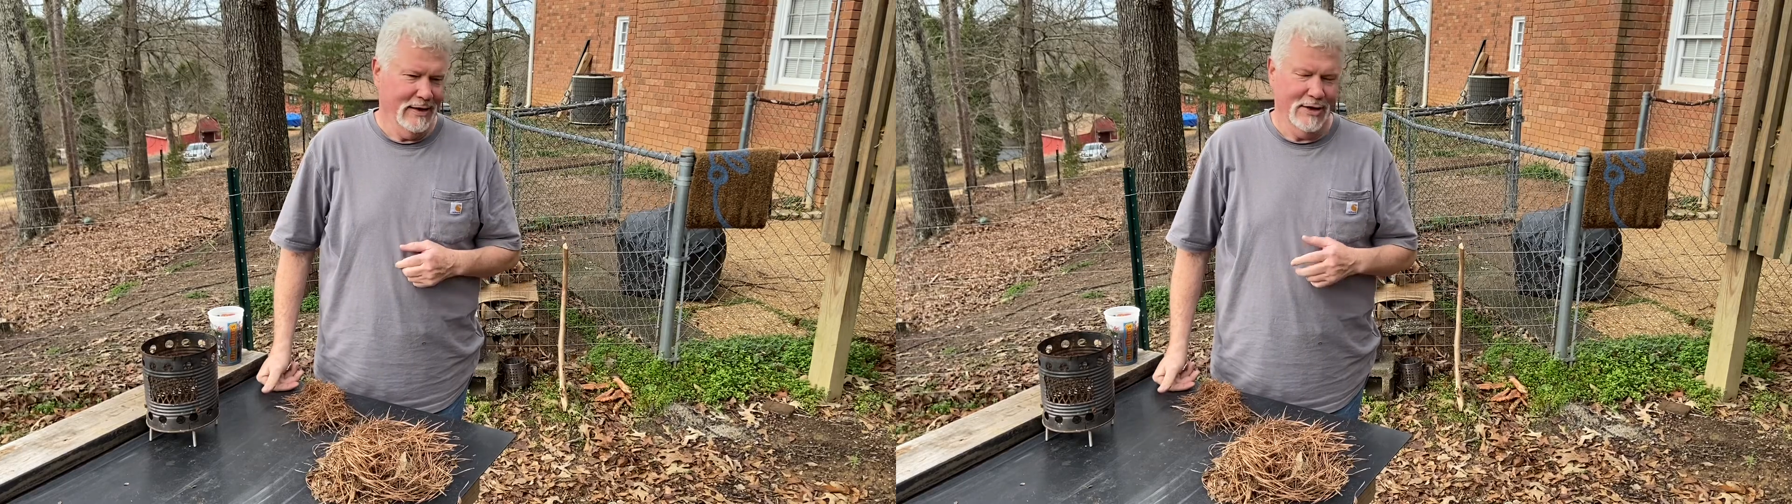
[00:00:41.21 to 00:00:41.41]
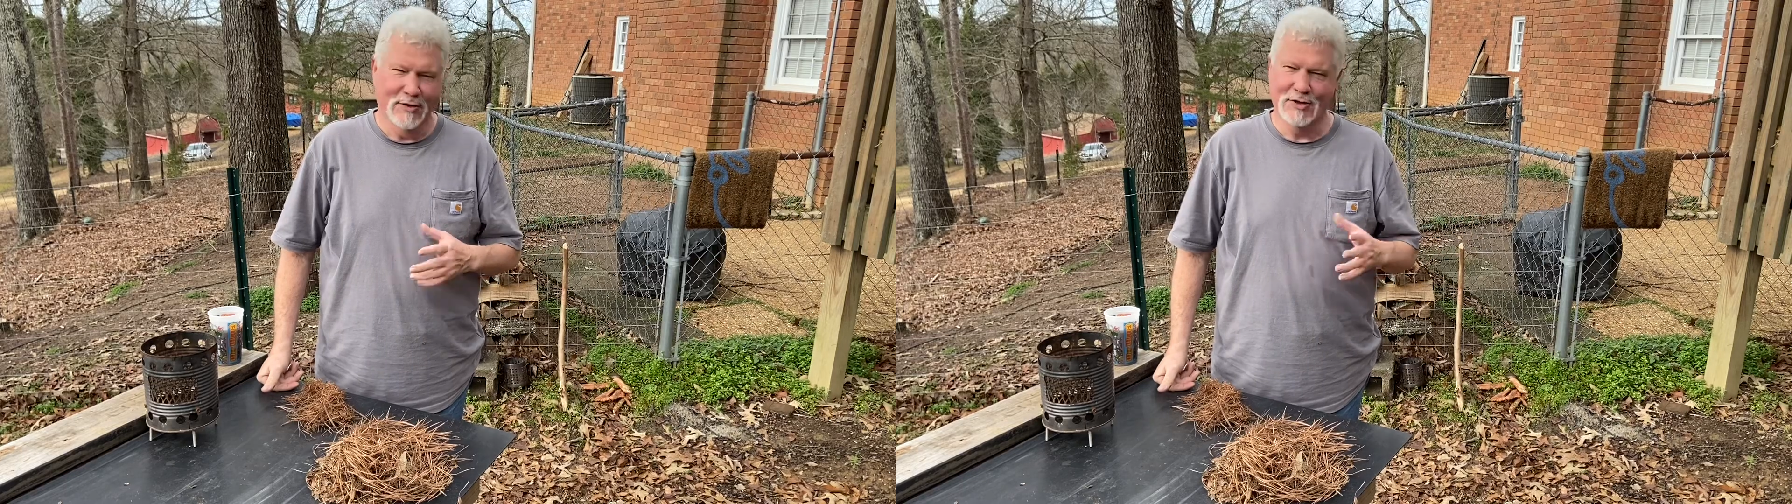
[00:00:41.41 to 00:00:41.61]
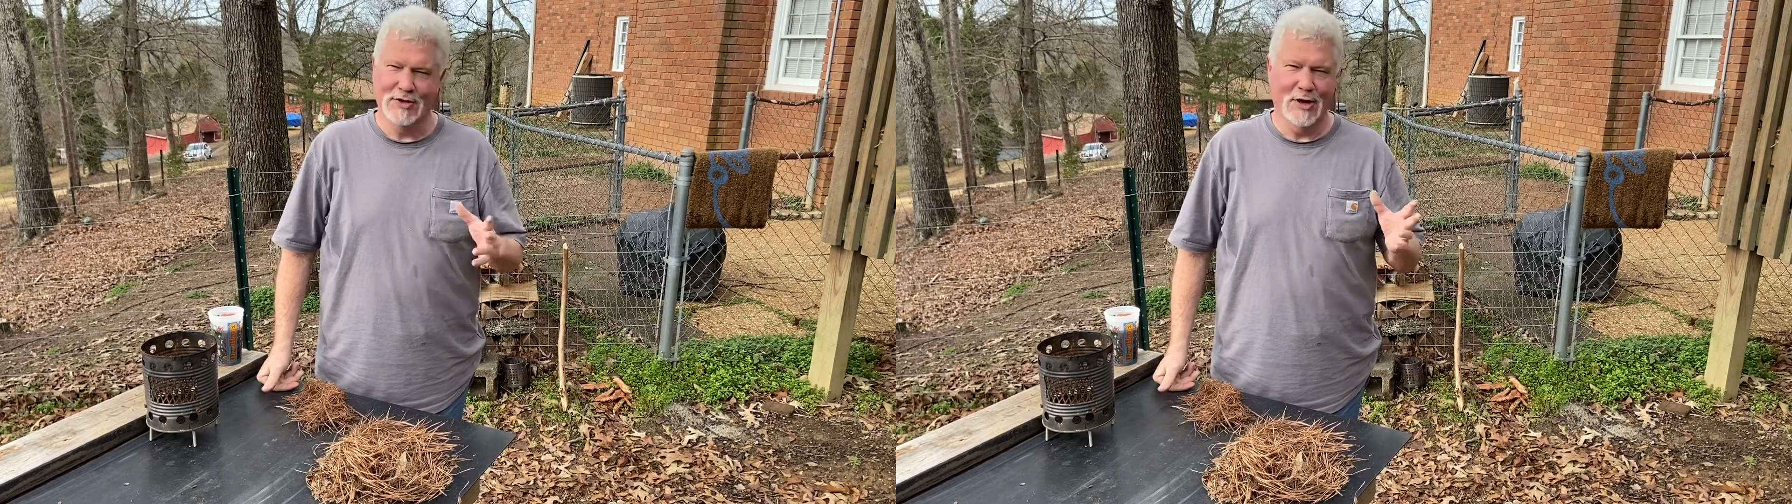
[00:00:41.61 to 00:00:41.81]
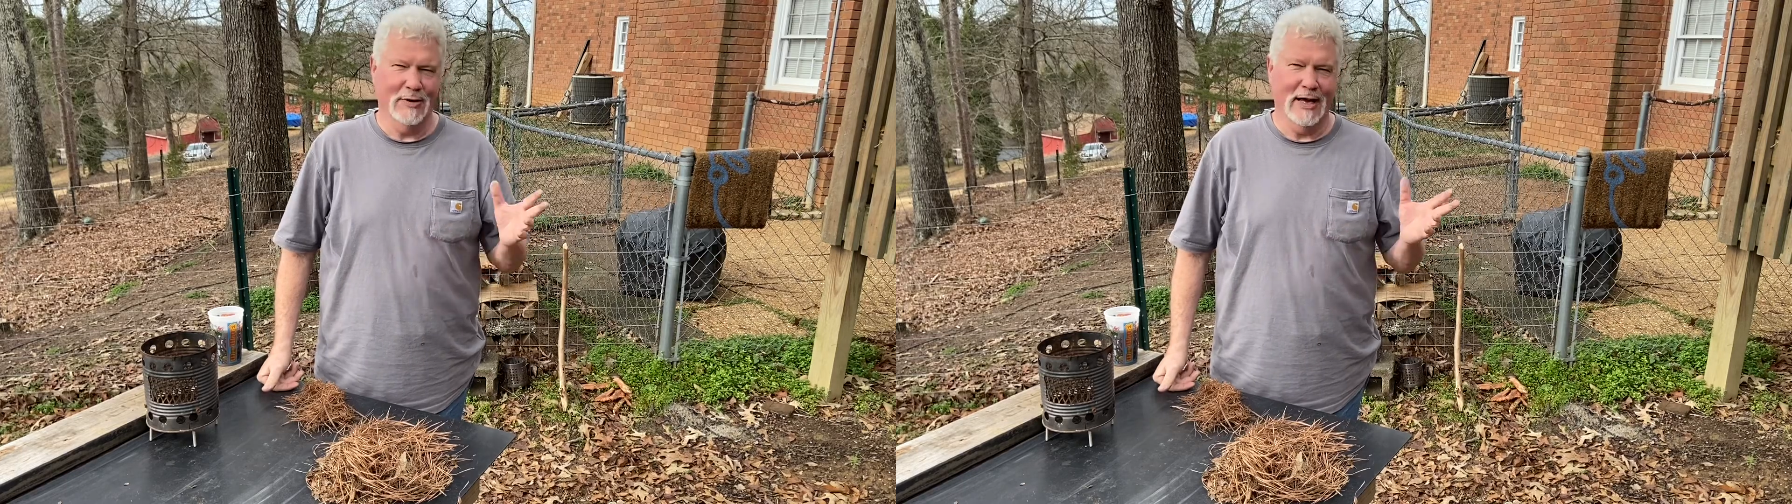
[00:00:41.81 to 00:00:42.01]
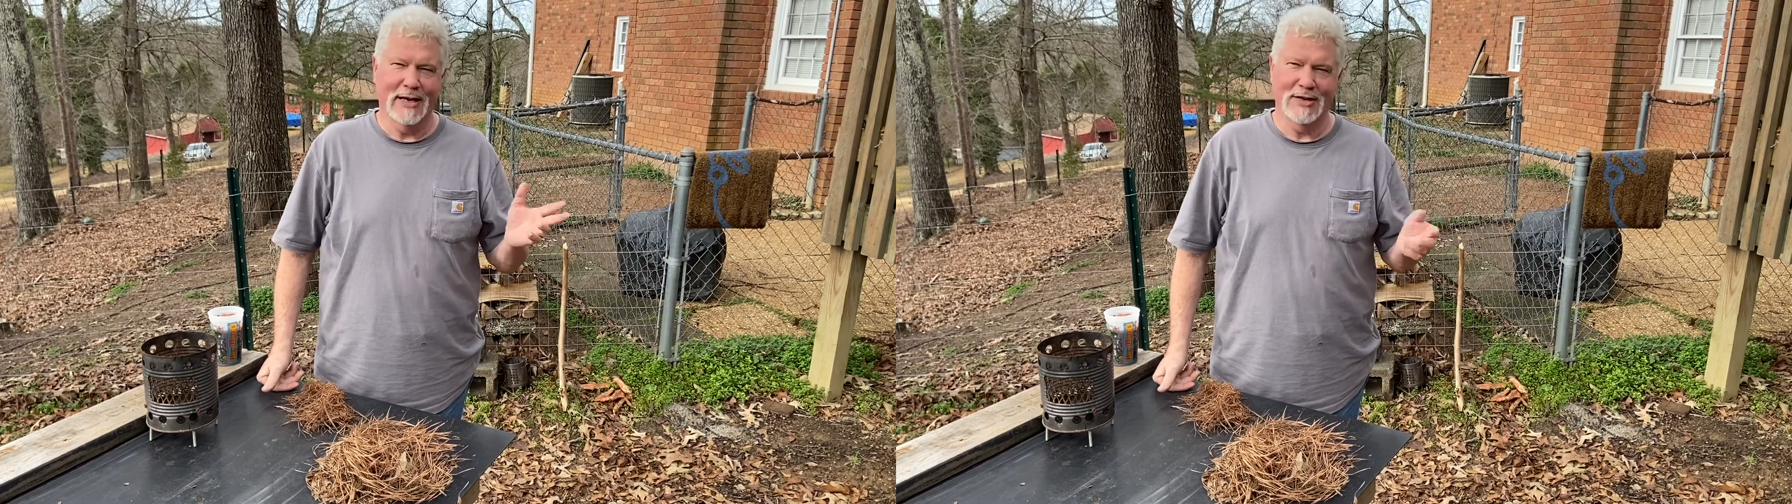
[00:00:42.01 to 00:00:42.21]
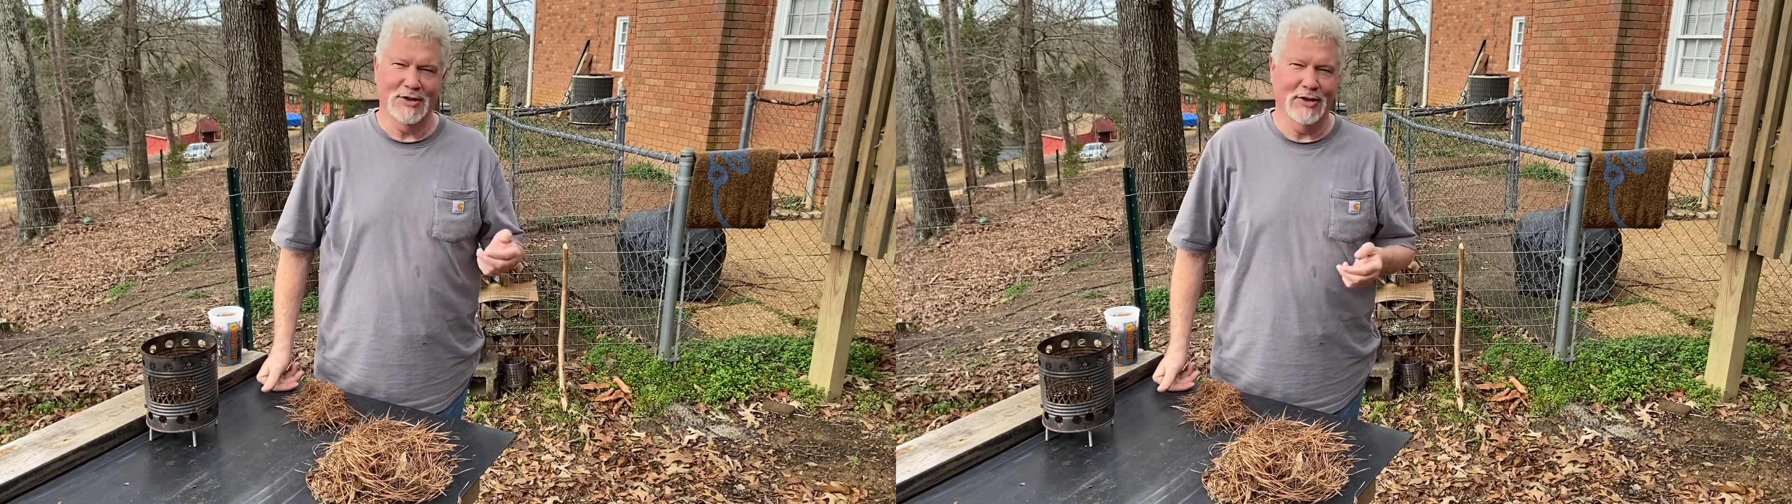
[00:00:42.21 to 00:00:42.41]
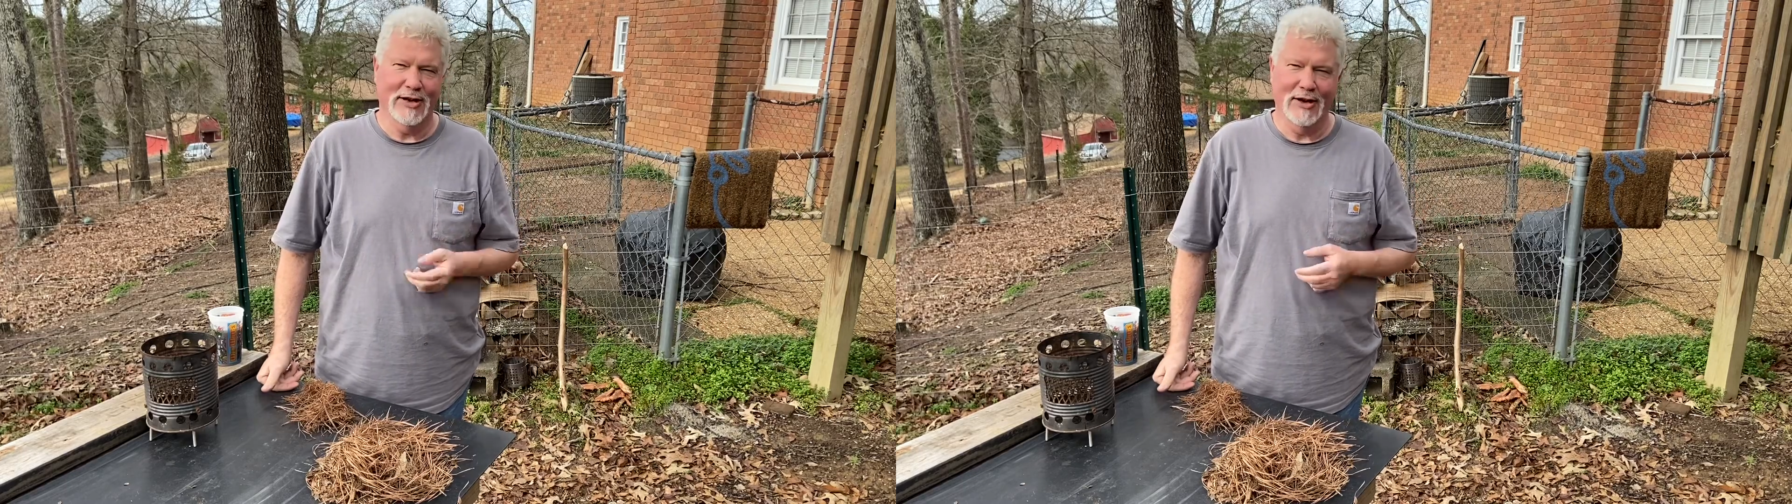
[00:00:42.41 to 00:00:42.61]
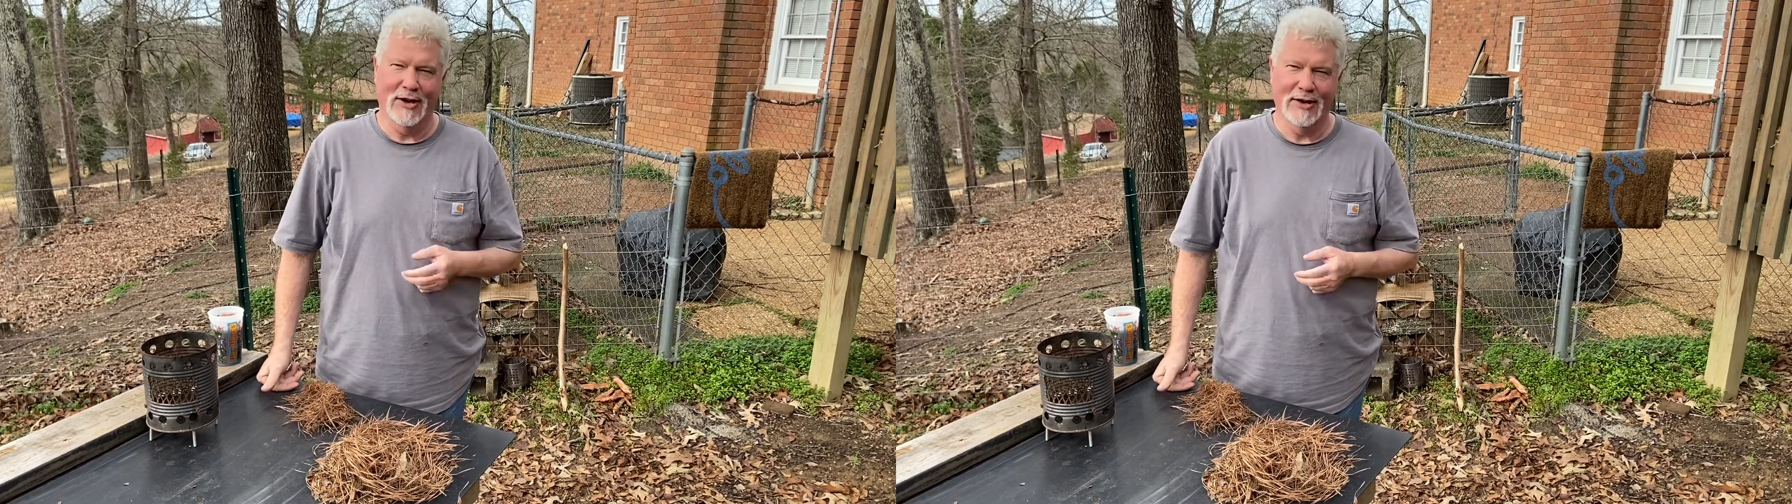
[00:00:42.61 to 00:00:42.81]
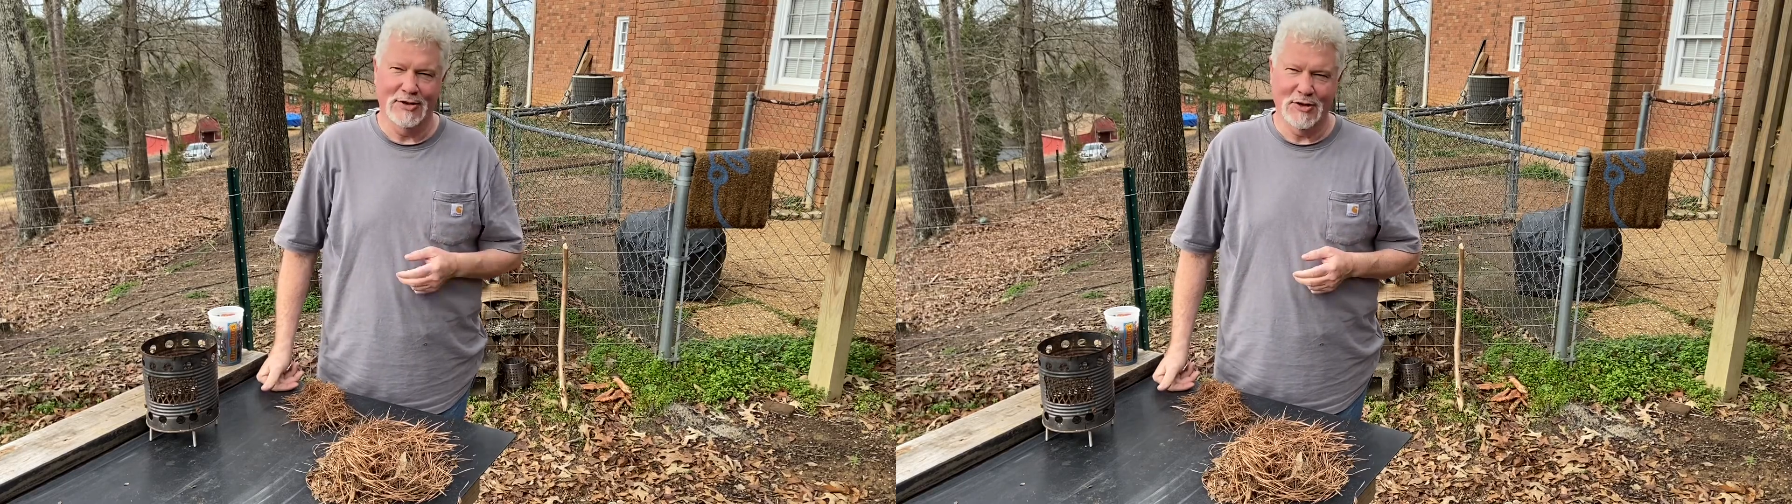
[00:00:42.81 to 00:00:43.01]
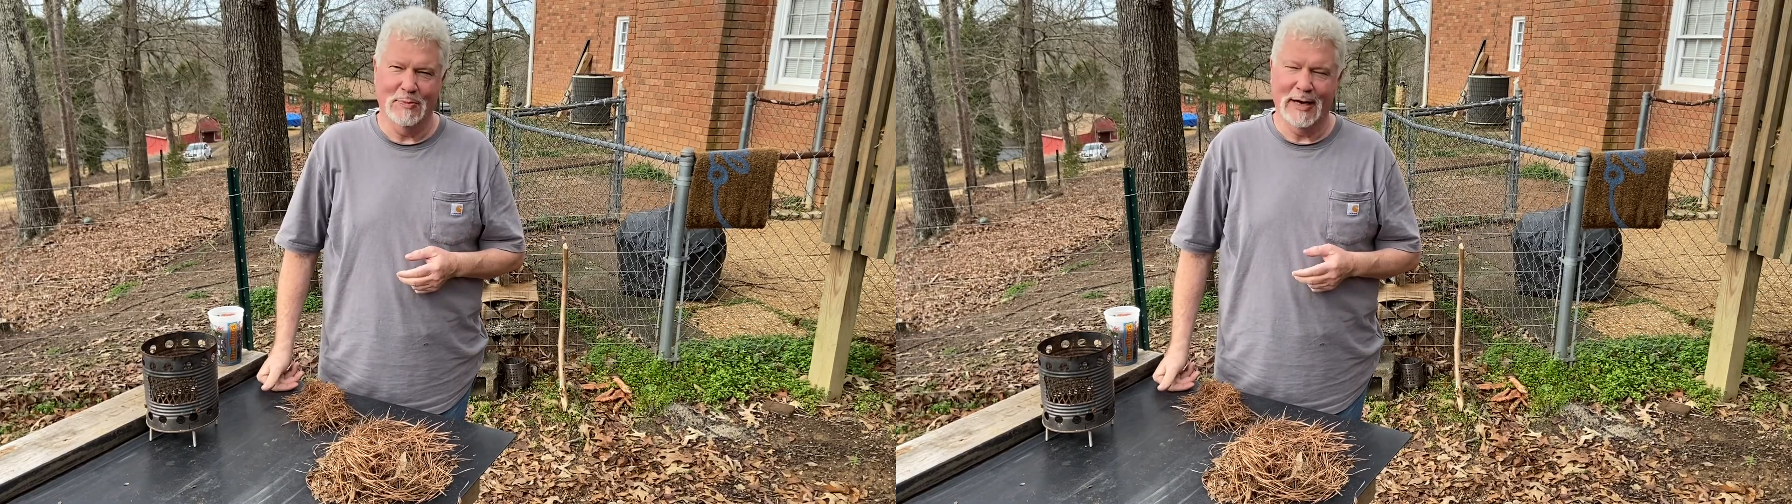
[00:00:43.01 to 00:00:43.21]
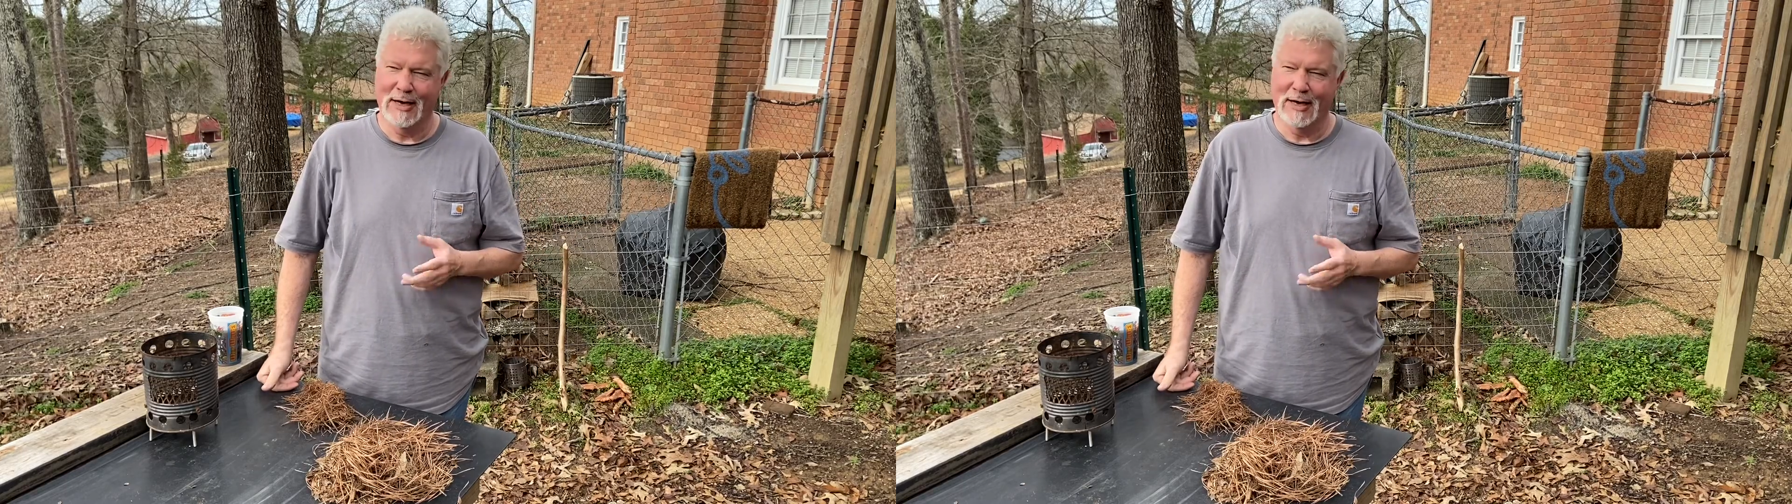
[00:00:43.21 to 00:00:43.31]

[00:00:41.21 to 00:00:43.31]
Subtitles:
you could just go to any junkyard and just pick